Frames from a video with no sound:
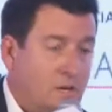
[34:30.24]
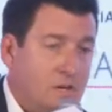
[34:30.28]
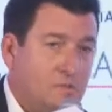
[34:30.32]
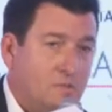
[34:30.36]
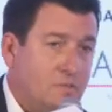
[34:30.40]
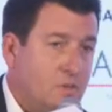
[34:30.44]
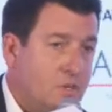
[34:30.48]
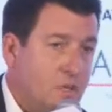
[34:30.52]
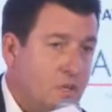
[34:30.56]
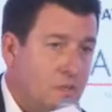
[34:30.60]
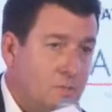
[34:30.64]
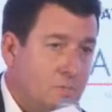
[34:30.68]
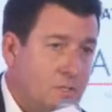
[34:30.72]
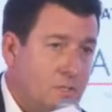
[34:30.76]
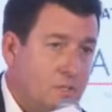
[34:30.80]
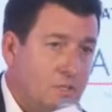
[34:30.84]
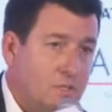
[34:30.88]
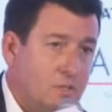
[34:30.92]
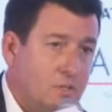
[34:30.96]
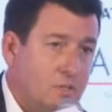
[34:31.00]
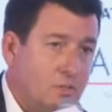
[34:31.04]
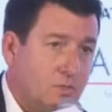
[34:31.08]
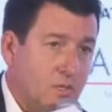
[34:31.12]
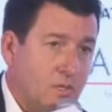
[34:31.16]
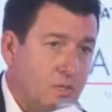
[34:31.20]
But not every
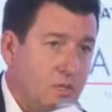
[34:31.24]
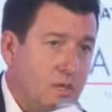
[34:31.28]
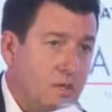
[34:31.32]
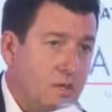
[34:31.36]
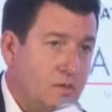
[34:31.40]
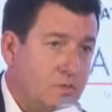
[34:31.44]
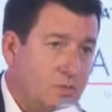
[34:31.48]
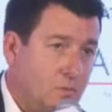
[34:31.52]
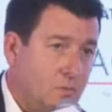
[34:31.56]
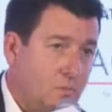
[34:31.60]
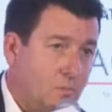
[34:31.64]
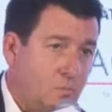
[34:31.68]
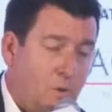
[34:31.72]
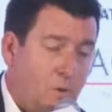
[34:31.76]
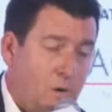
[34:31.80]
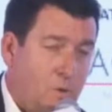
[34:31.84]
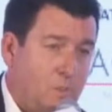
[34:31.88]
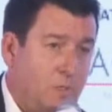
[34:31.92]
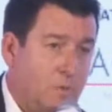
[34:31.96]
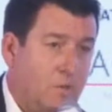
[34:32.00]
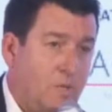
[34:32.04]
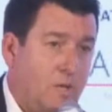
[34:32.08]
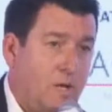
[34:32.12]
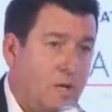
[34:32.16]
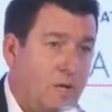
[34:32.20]
company does that. And I
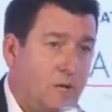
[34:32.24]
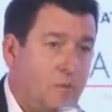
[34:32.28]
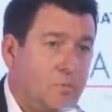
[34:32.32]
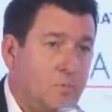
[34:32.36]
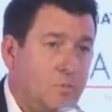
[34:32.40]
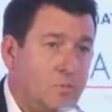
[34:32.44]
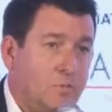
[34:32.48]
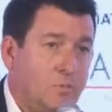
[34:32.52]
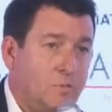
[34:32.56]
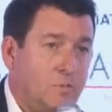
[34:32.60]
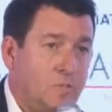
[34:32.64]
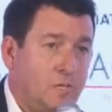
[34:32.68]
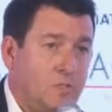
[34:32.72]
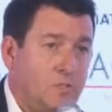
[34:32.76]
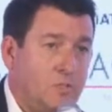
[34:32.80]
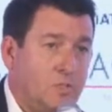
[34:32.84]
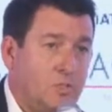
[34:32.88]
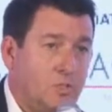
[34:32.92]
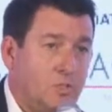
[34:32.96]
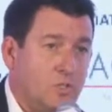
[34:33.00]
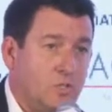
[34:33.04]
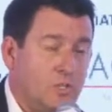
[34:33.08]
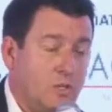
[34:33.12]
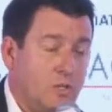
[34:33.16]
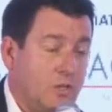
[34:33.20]
think probably what happened
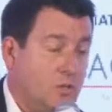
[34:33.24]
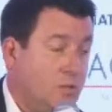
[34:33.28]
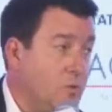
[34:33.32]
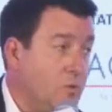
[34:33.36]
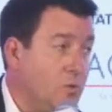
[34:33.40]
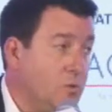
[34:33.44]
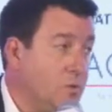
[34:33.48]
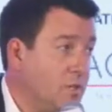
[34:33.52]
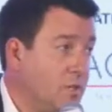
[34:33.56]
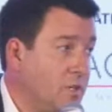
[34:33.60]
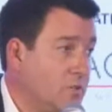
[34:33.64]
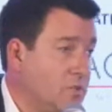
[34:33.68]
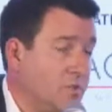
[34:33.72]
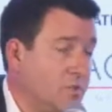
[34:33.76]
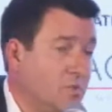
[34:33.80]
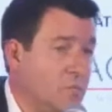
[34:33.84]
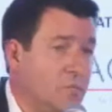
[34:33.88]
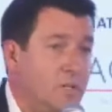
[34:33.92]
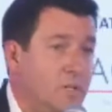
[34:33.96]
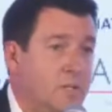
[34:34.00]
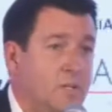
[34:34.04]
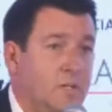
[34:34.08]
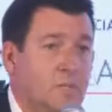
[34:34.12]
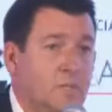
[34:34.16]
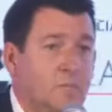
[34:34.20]
with P&G, I don't know who
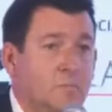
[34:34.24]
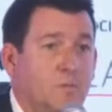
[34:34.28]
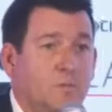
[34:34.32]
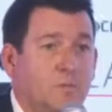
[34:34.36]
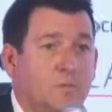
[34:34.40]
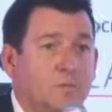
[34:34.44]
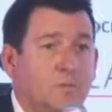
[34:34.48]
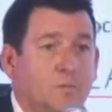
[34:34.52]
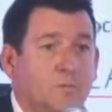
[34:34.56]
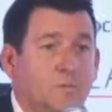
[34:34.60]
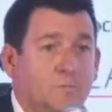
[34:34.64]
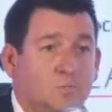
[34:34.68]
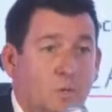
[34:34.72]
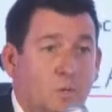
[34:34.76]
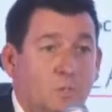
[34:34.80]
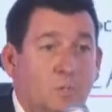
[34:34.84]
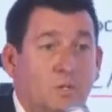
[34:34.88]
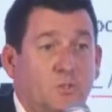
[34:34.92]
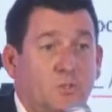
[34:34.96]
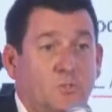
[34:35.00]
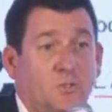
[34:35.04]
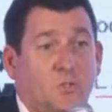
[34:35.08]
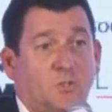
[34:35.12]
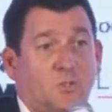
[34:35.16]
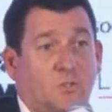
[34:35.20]
does their media, but
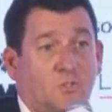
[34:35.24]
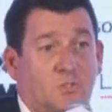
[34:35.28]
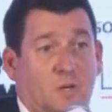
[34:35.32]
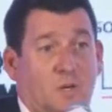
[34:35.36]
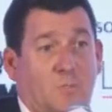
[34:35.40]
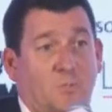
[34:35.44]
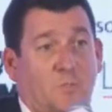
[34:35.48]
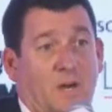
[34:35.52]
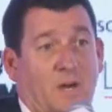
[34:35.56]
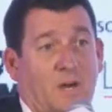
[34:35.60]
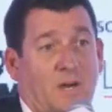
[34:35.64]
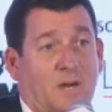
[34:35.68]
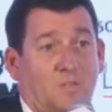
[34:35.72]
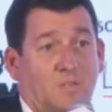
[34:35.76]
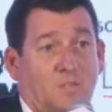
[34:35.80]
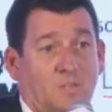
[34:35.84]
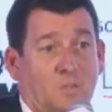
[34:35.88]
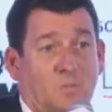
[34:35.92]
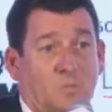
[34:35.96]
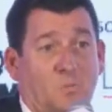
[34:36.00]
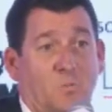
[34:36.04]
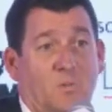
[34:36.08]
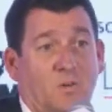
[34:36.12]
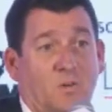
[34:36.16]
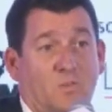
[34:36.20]
somebody took a step
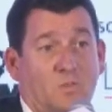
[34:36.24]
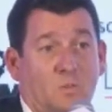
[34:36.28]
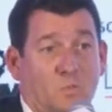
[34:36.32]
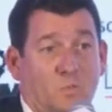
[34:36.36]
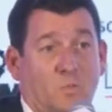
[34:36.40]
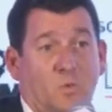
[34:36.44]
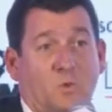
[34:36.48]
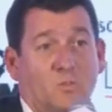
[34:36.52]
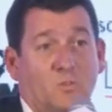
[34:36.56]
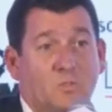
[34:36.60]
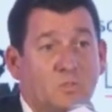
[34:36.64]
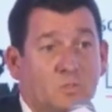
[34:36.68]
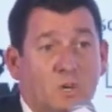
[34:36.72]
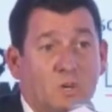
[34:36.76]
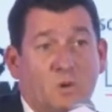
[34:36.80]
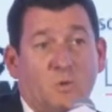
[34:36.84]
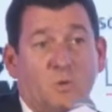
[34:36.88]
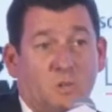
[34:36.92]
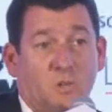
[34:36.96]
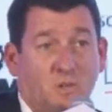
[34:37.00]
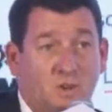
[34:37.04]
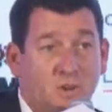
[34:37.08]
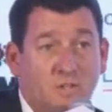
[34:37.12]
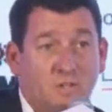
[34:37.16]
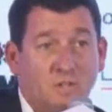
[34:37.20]
back and said, what in the
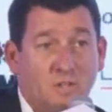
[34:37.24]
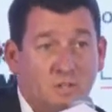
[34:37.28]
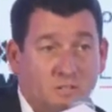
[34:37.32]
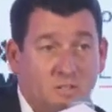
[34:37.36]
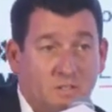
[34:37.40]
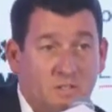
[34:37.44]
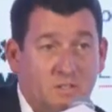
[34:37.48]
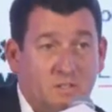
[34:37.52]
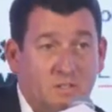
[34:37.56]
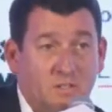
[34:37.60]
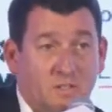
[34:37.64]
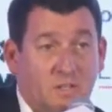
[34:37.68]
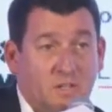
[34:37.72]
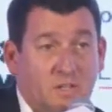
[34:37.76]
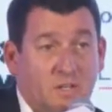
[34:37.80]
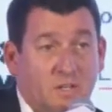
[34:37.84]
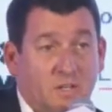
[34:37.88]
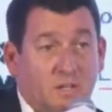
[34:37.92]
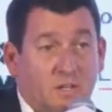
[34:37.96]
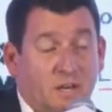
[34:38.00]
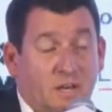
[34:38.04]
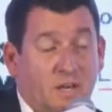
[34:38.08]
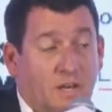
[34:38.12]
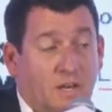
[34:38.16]
world's going on here?